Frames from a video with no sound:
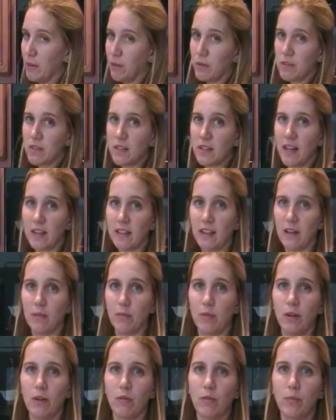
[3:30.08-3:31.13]
labels at
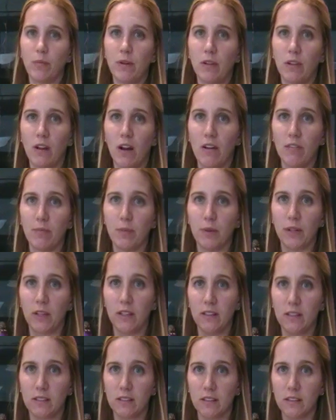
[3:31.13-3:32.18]
that point will peel off
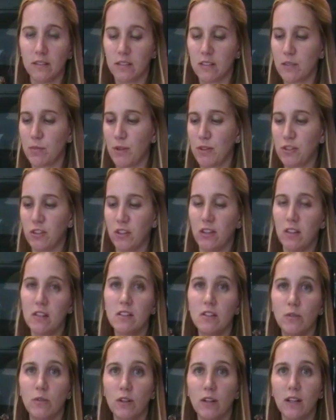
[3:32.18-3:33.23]
pretty easily. Especially
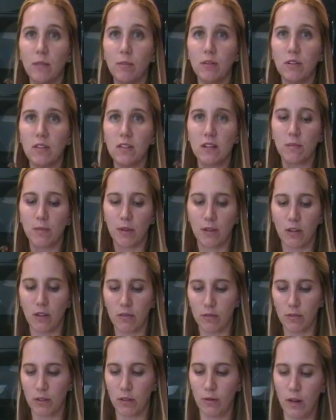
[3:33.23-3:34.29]
these newer labels, they peel
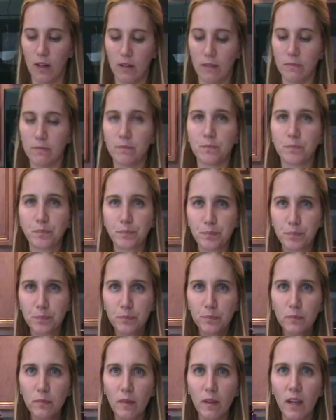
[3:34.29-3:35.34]
off really well.
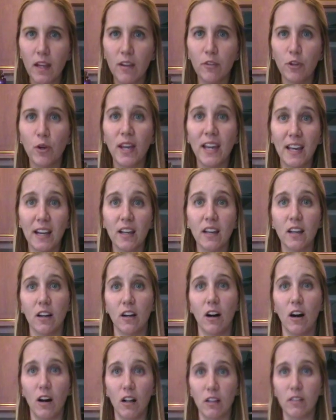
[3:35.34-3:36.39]
If you can't
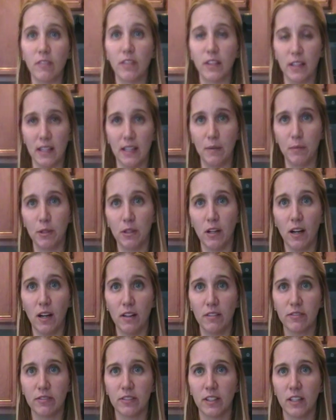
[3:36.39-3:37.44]
get all of the label
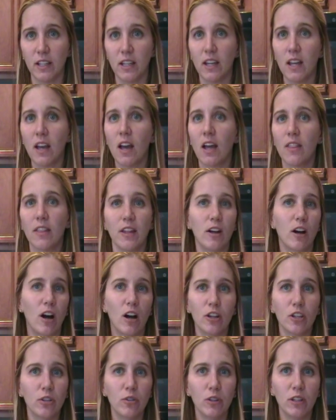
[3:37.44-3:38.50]
off, then
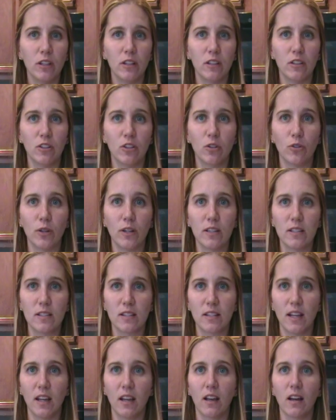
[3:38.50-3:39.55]
all you need to do is
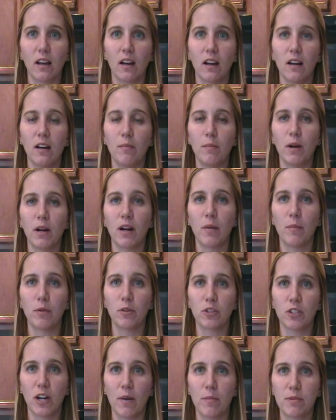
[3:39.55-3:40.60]
take a
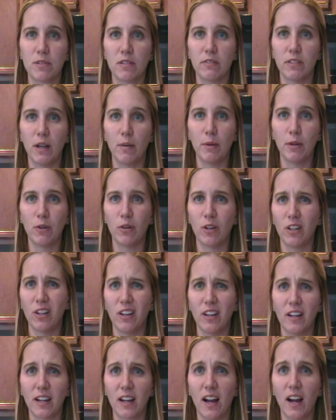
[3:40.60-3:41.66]
couple drops of lemon oil
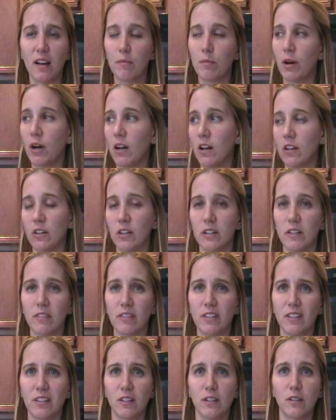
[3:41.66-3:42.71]
on a cotton ball or
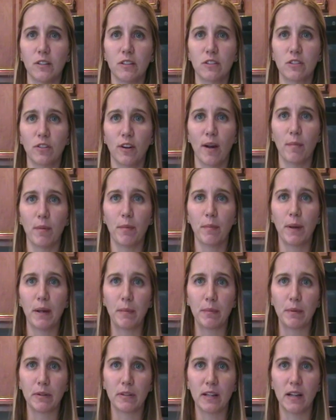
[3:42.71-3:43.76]
even a little scrap of
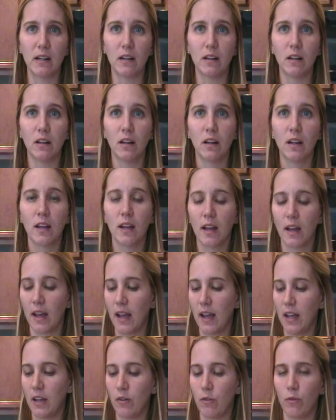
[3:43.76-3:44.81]
paper towel
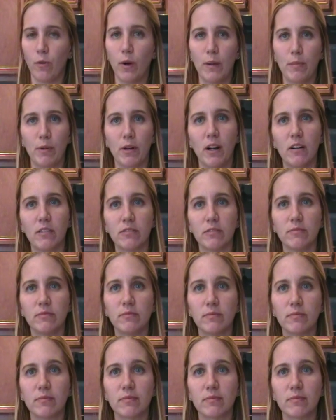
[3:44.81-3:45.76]
and wipe it off.